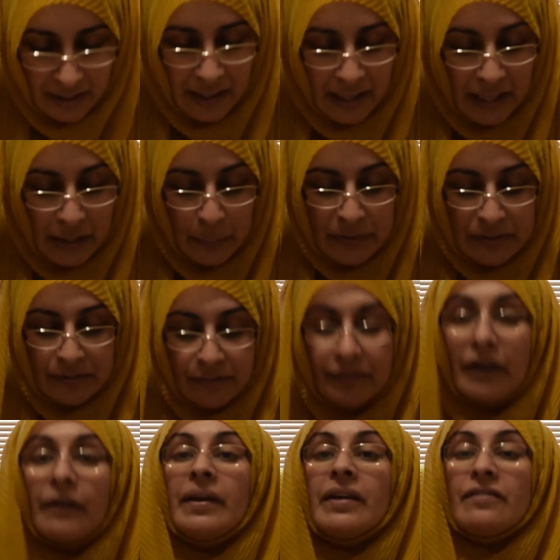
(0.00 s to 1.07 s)
It was a
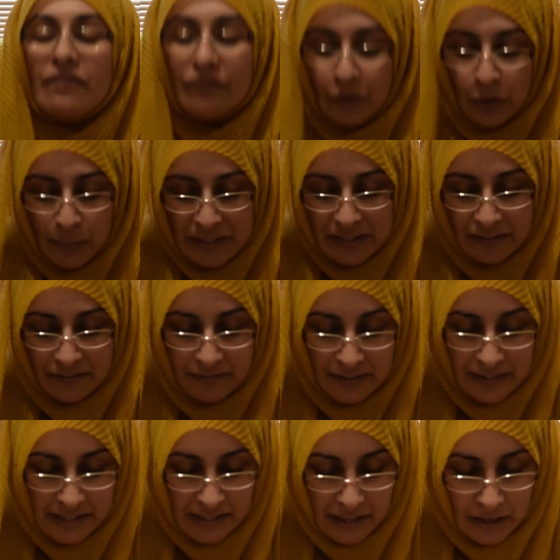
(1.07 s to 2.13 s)
very informative
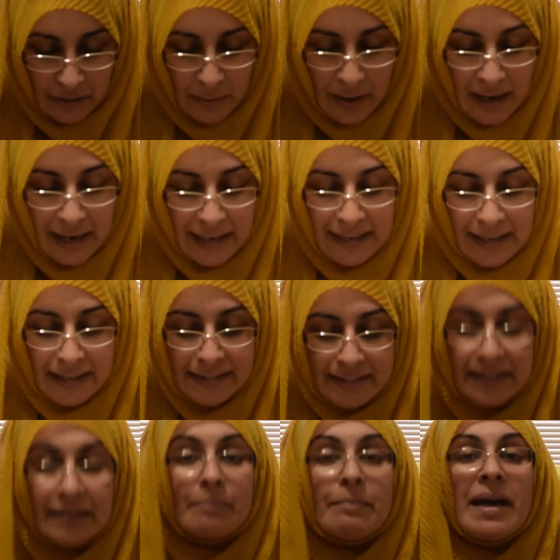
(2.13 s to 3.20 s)
video
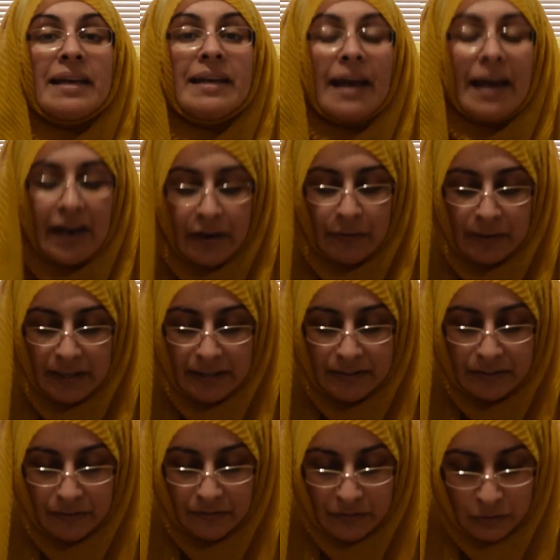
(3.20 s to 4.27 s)
highlighting many
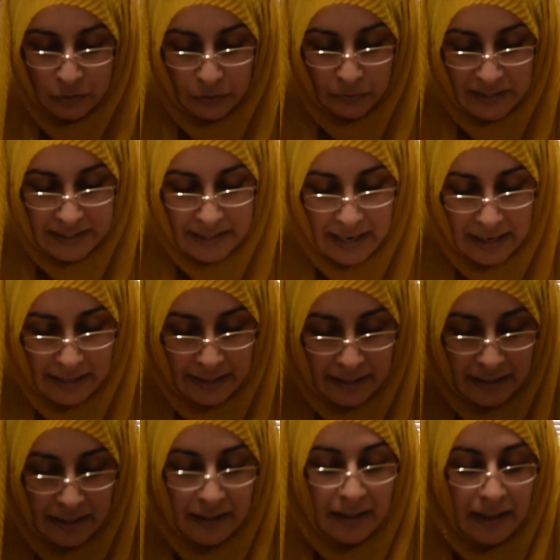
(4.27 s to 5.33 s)
areas of storytelling,
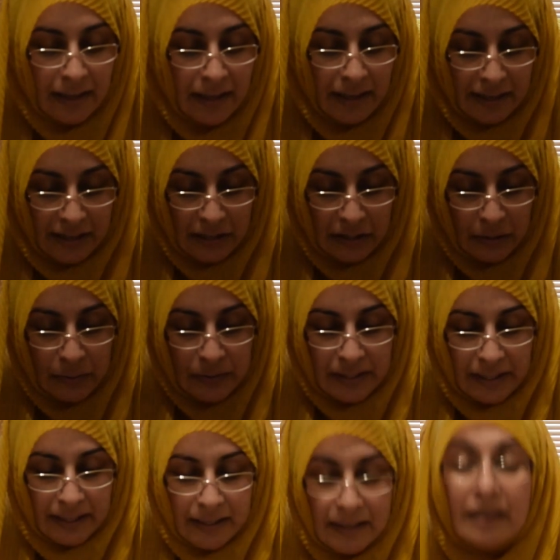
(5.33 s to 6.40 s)

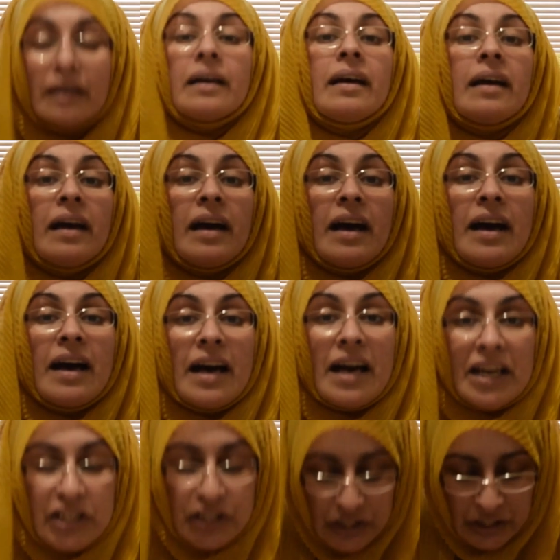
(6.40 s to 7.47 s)
including
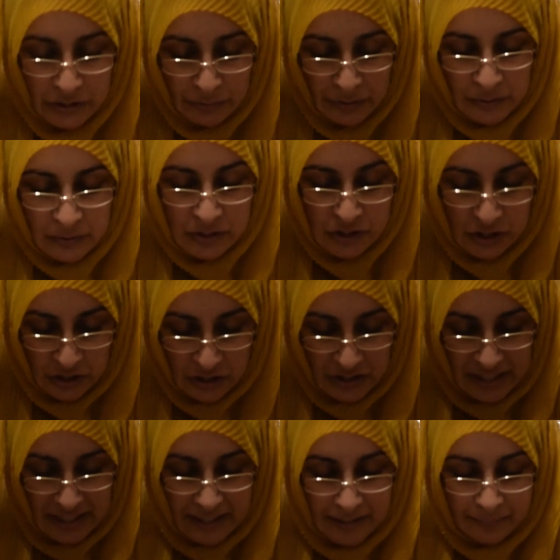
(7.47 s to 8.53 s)
a Shero's
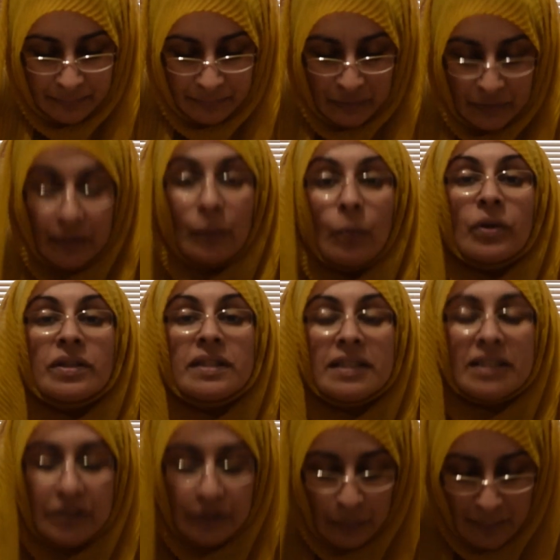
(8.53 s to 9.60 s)
journey, what
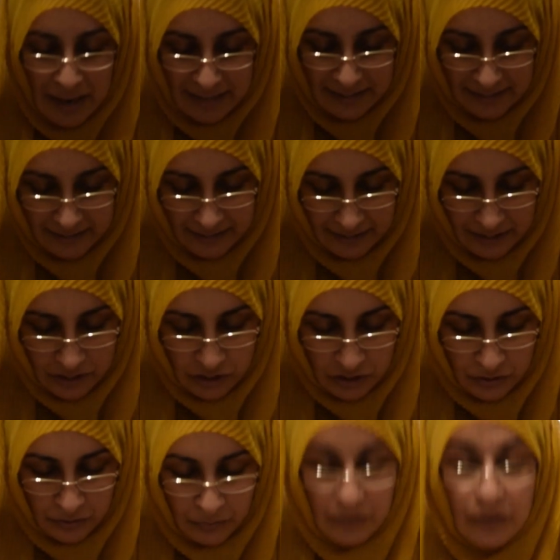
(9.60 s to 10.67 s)
is your
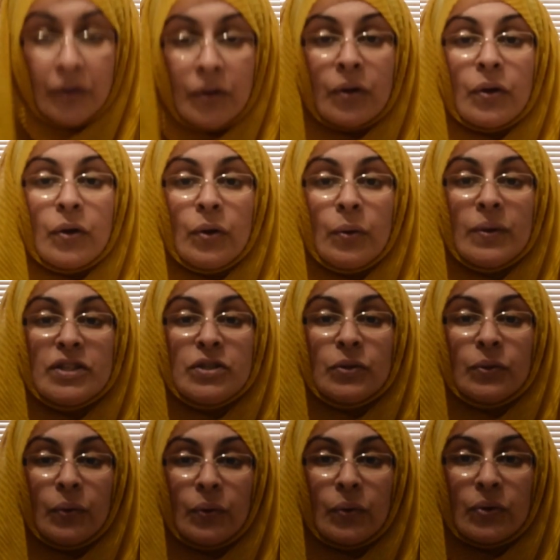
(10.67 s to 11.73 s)
message, who is
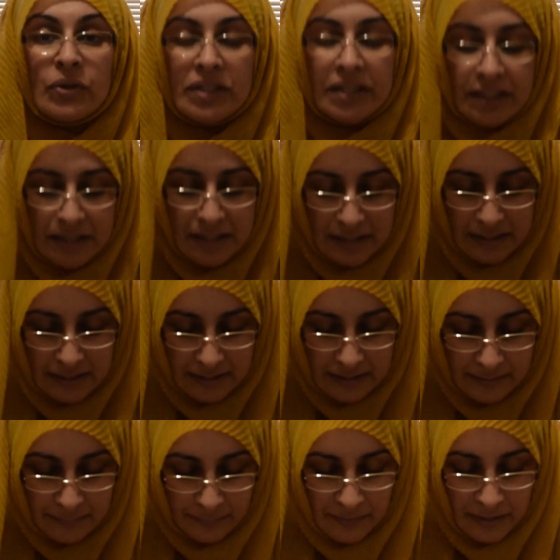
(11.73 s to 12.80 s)
your
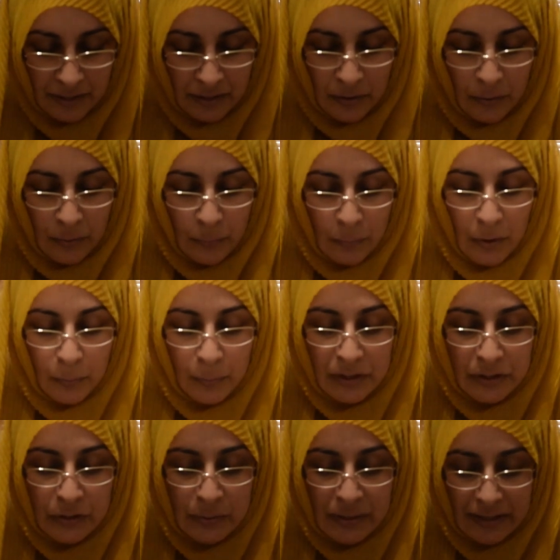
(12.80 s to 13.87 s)
audience, what will
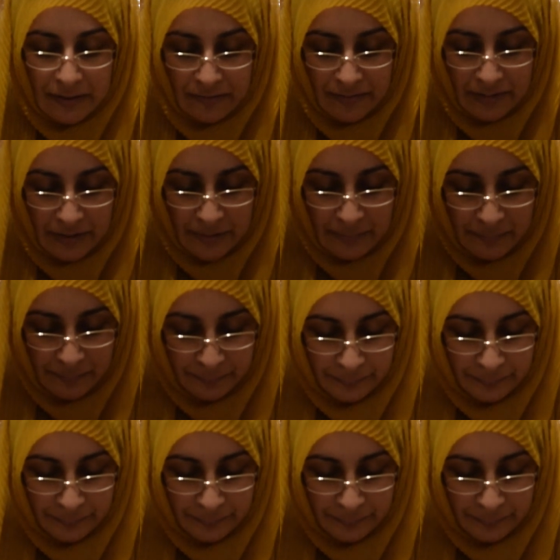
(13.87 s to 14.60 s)
you give them,